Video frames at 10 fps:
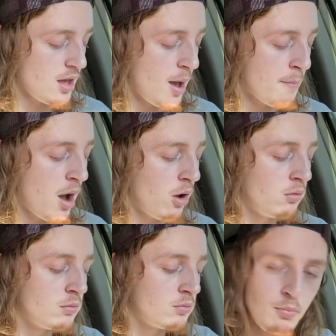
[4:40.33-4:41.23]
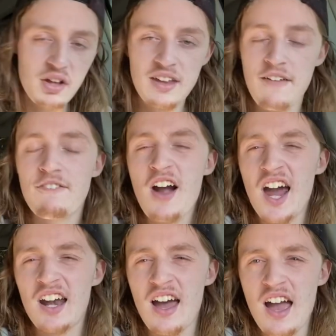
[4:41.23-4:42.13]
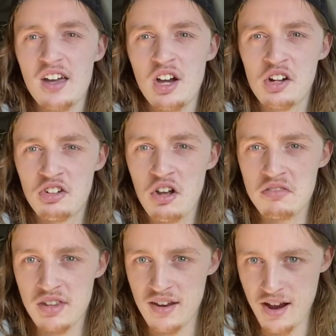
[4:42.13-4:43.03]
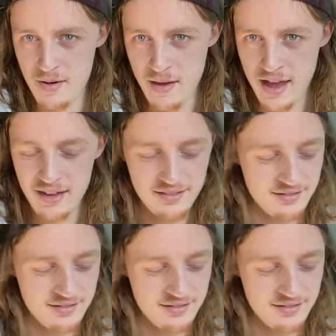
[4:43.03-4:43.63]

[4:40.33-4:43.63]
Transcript: Yeah, Bo. Put that Friday night good juice in here, man.